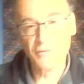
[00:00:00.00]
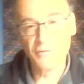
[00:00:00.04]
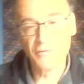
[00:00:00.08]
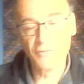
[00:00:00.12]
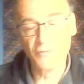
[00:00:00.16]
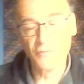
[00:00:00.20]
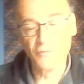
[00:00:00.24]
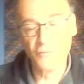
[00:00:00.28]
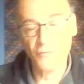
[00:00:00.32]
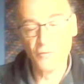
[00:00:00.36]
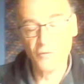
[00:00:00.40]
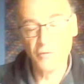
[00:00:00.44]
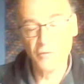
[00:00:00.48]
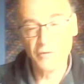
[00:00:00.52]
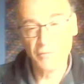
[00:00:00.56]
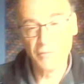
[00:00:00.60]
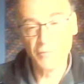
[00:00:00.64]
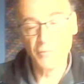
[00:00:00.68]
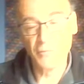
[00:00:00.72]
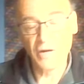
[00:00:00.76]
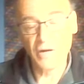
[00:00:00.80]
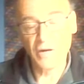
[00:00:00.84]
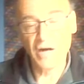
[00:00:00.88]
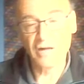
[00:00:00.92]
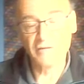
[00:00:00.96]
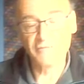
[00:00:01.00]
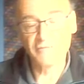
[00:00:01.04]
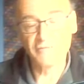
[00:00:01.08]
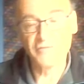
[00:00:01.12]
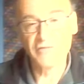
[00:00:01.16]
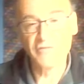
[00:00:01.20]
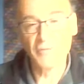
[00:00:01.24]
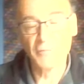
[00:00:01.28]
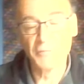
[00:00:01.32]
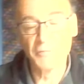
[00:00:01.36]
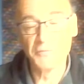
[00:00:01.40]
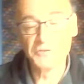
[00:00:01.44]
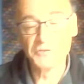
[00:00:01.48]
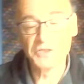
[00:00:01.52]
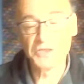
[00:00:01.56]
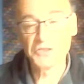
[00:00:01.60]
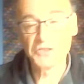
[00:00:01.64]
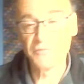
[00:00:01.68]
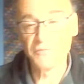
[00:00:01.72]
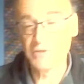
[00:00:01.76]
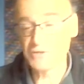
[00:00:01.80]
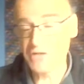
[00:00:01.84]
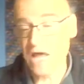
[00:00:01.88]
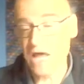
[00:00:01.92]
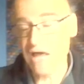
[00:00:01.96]
were in an unfavorable position,
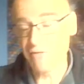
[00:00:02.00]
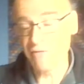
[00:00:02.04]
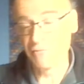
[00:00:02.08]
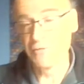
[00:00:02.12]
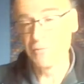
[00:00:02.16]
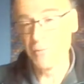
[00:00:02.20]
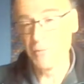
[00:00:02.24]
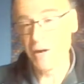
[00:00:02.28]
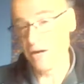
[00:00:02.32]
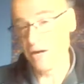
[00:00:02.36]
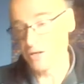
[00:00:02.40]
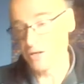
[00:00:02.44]
whereas everywhere else,